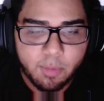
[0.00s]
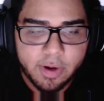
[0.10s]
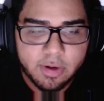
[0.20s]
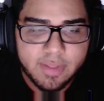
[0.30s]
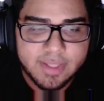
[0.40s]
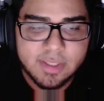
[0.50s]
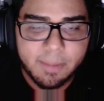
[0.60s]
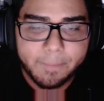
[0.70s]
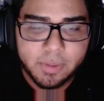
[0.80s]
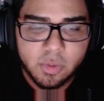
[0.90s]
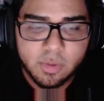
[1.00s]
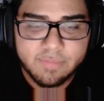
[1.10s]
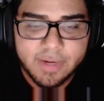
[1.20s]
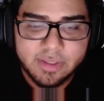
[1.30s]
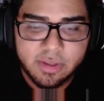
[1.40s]
breaker. Now that's the blue
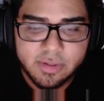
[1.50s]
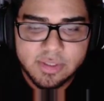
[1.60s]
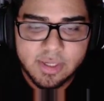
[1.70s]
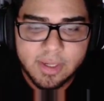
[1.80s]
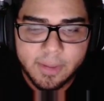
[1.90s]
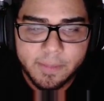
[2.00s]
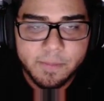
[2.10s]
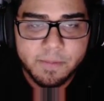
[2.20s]
effect that you're seeing.